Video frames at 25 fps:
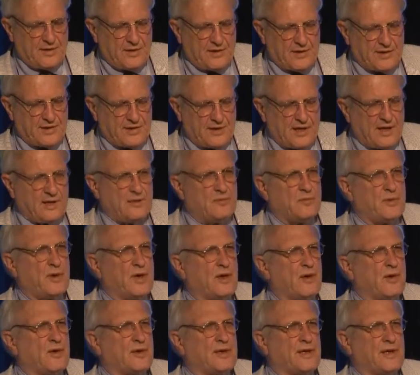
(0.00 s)
instead we are
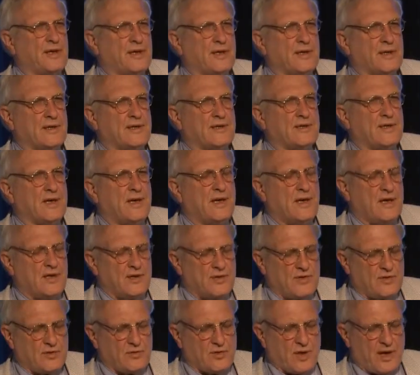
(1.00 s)
looking, as
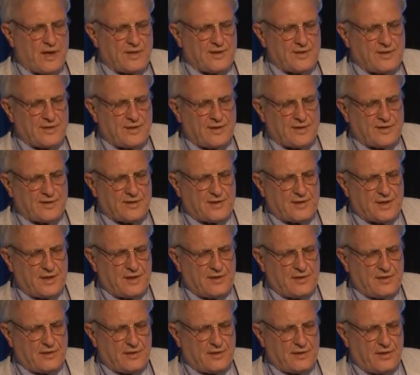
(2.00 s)
Stu Eisenstadt
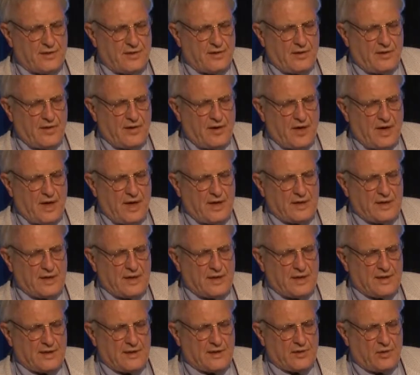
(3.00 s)
said, at
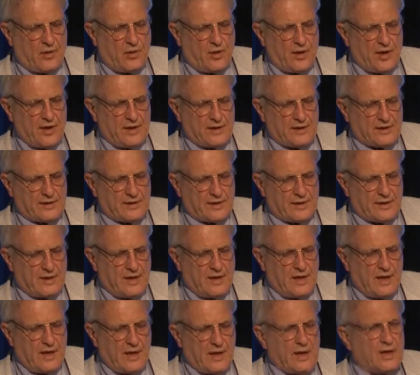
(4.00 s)
another oil and
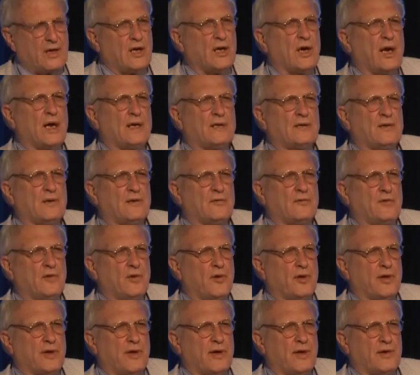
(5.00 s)
glut of
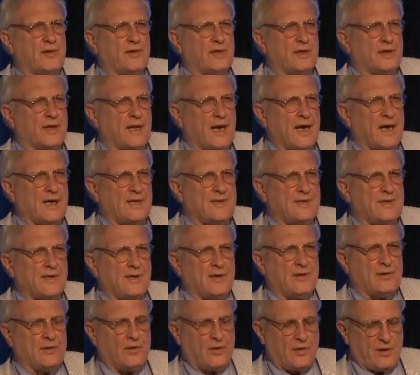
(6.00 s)
oil on the gas
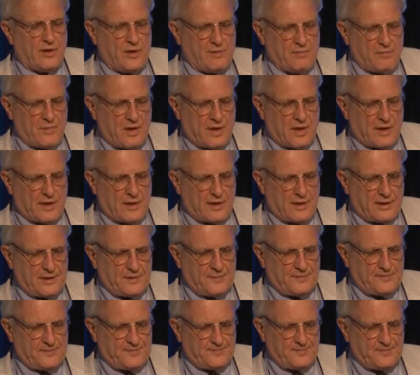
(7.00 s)
and oil market.
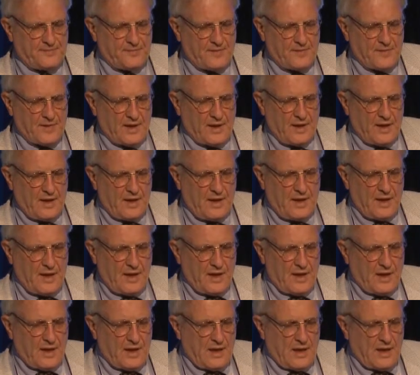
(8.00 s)

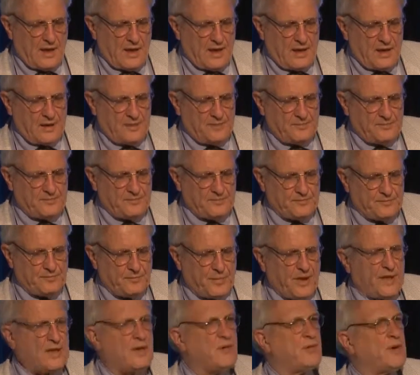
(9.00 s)

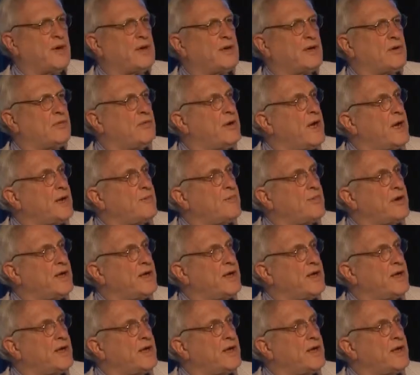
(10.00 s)
By the way, crime